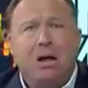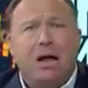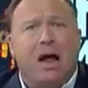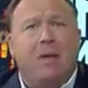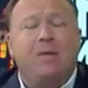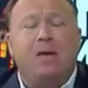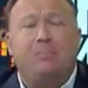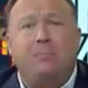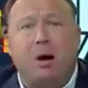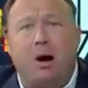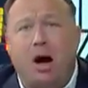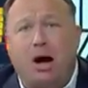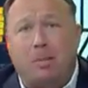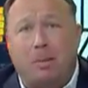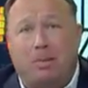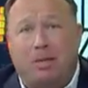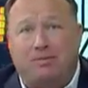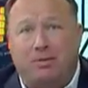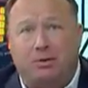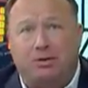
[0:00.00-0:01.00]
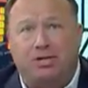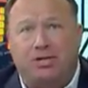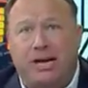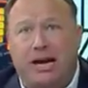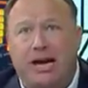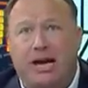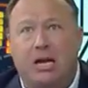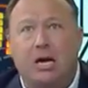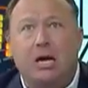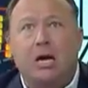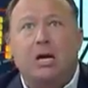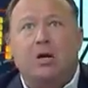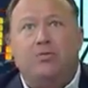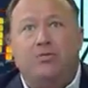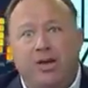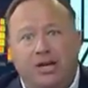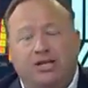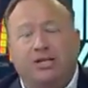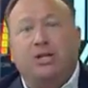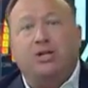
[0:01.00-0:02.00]
And the American people have to understand,
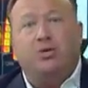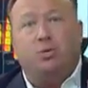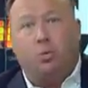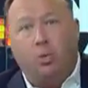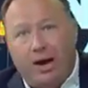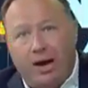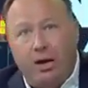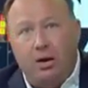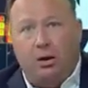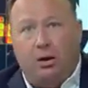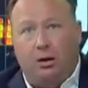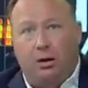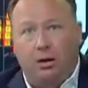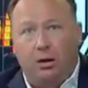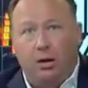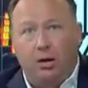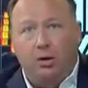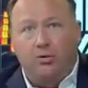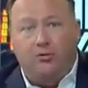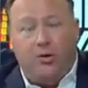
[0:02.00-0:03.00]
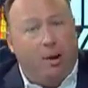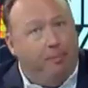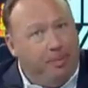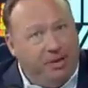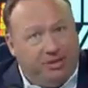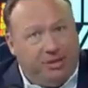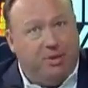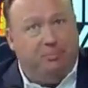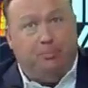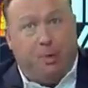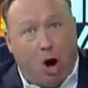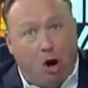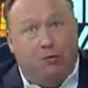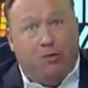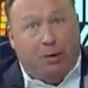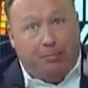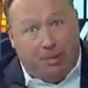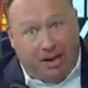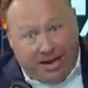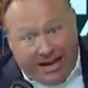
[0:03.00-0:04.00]
this is real. Trump isn't
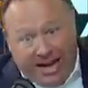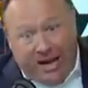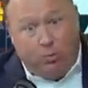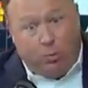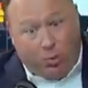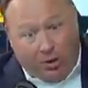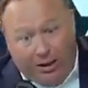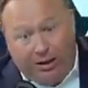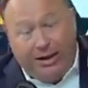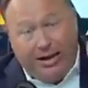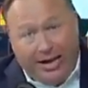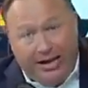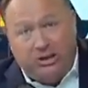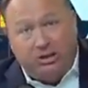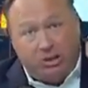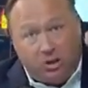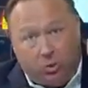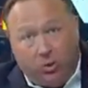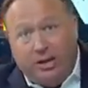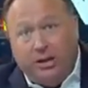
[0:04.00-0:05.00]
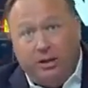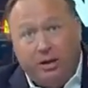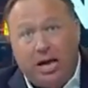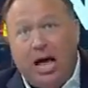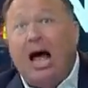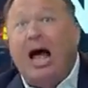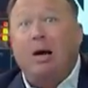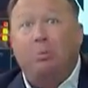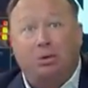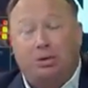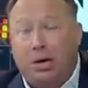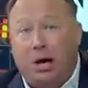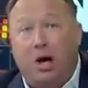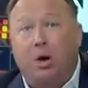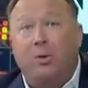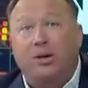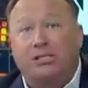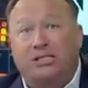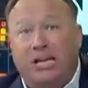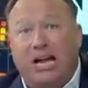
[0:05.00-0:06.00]
perfect, but he really is the real guy. What they
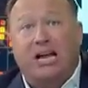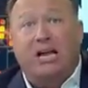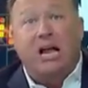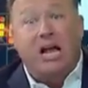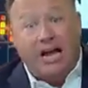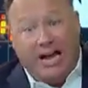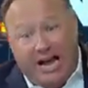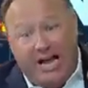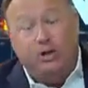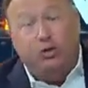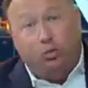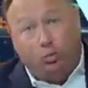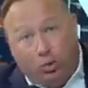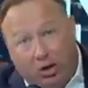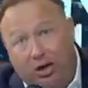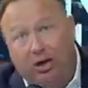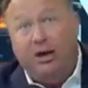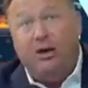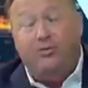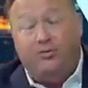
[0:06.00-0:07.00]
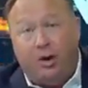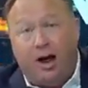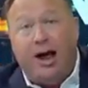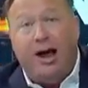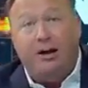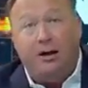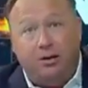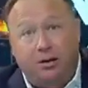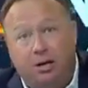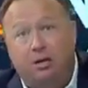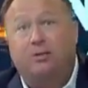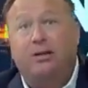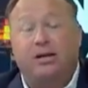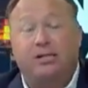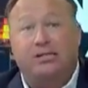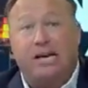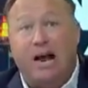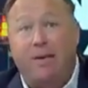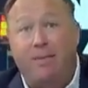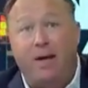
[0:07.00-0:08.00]
always said, he's really trying to do
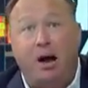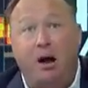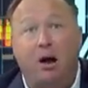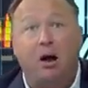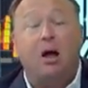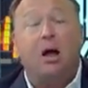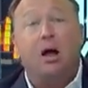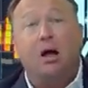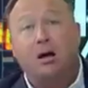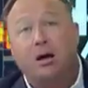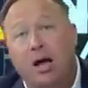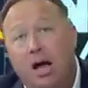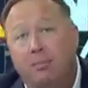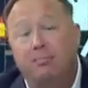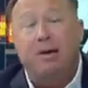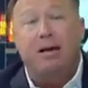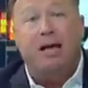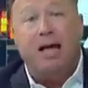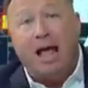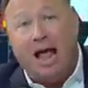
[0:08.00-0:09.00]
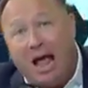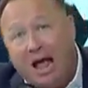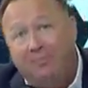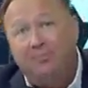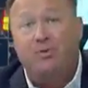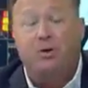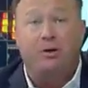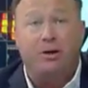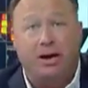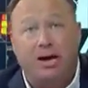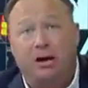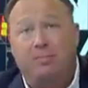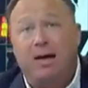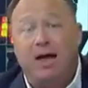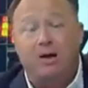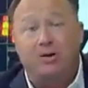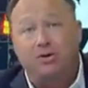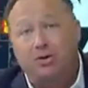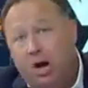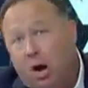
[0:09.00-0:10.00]
this, and they're coming after him
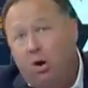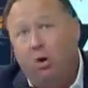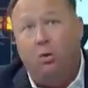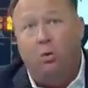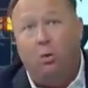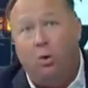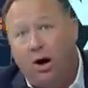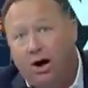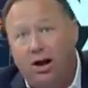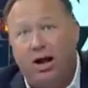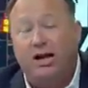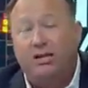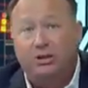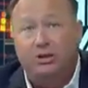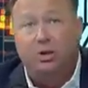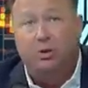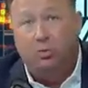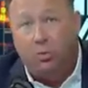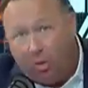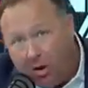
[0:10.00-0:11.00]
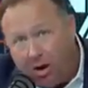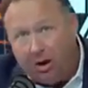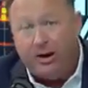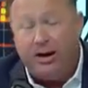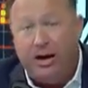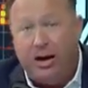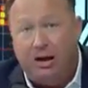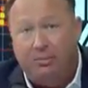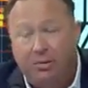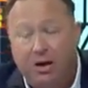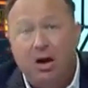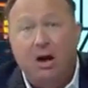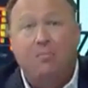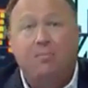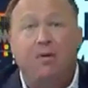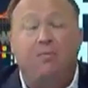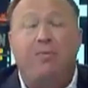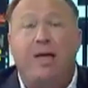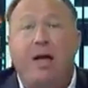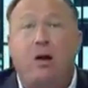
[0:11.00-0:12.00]
and don't want us to warn him
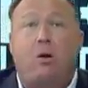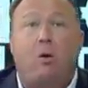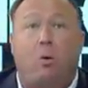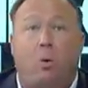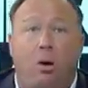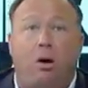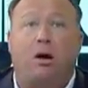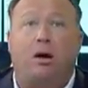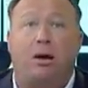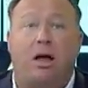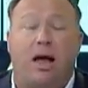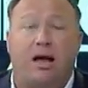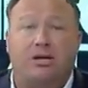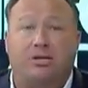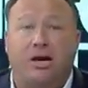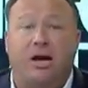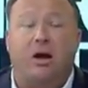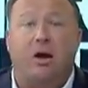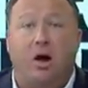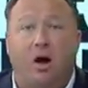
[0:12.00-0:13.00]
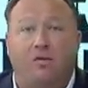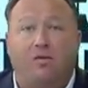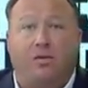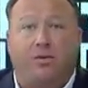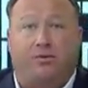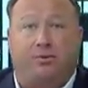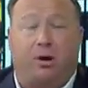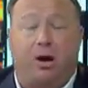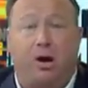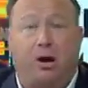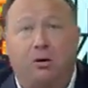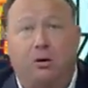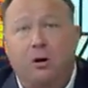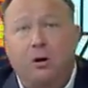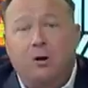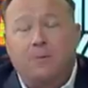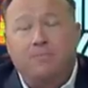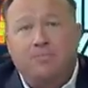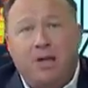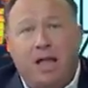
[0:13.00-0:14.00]
that they are organizing an overthrow.
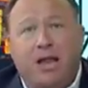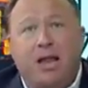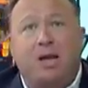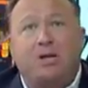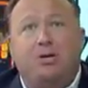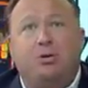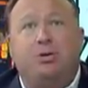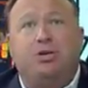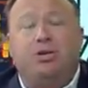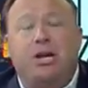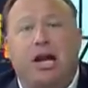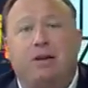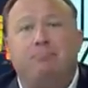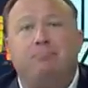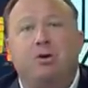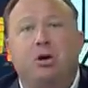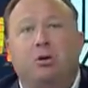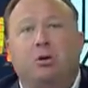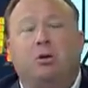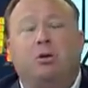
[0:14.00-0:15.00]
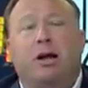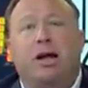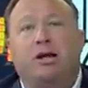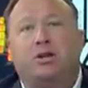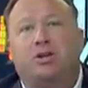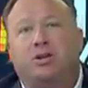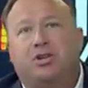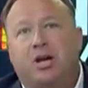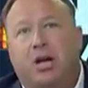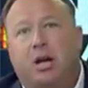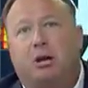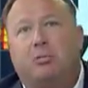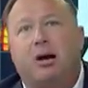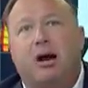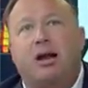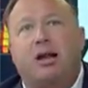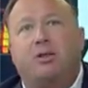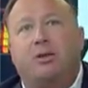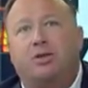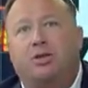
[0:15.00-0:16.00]
And as you said, Mueller
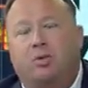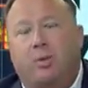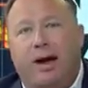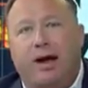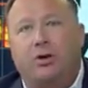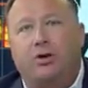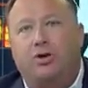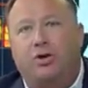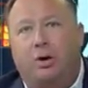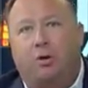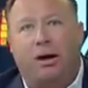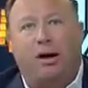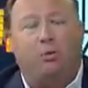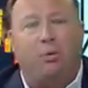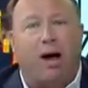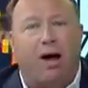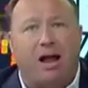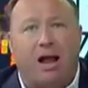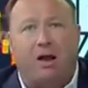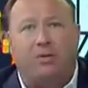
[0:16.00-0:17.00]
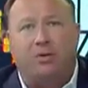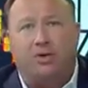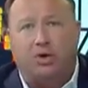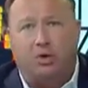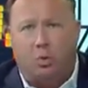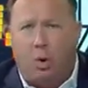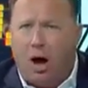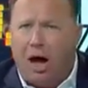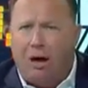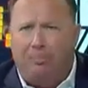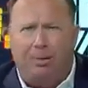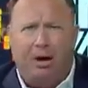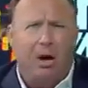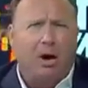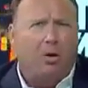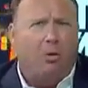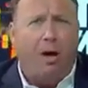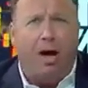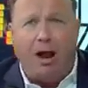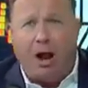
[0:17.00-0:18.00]
accelerating this grand jury right out of the swamp,
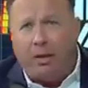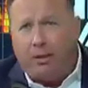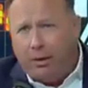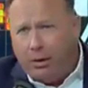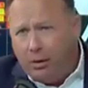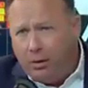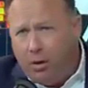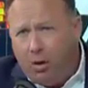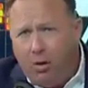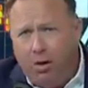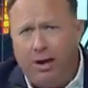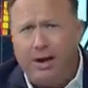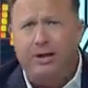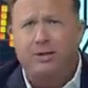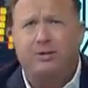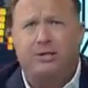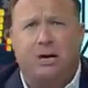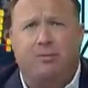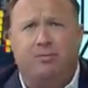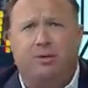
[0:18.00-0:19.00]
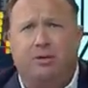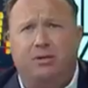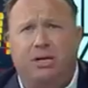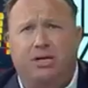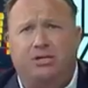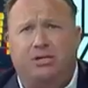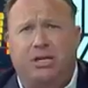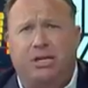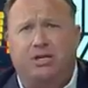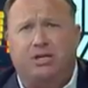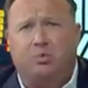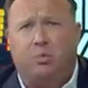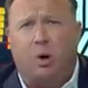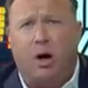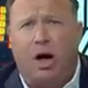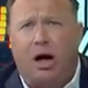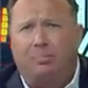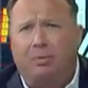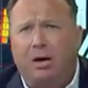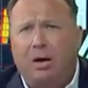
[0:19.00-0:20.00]
right out of the loins of the D.C.
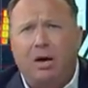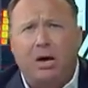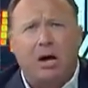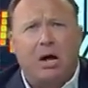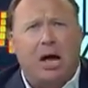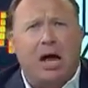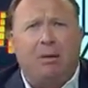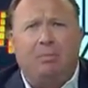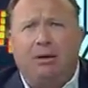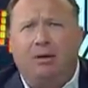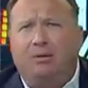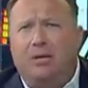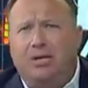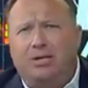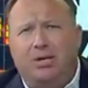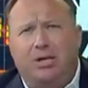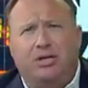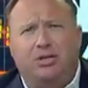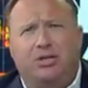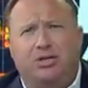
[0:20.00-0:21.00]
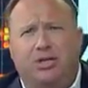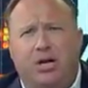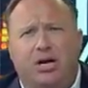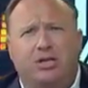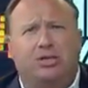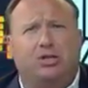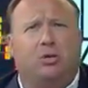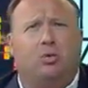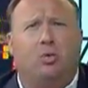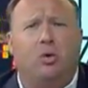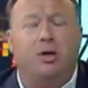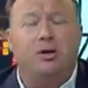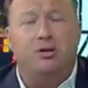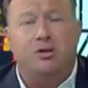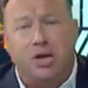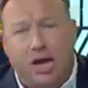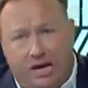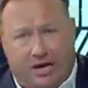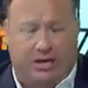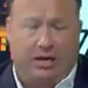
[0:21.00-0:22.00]
swamp. I mean, this is just
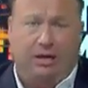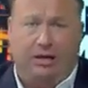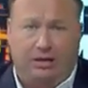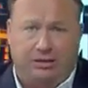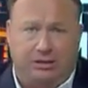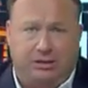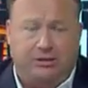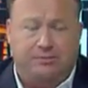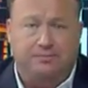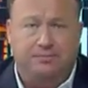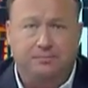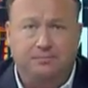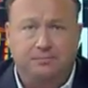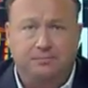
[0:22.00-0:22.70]
ridiculous.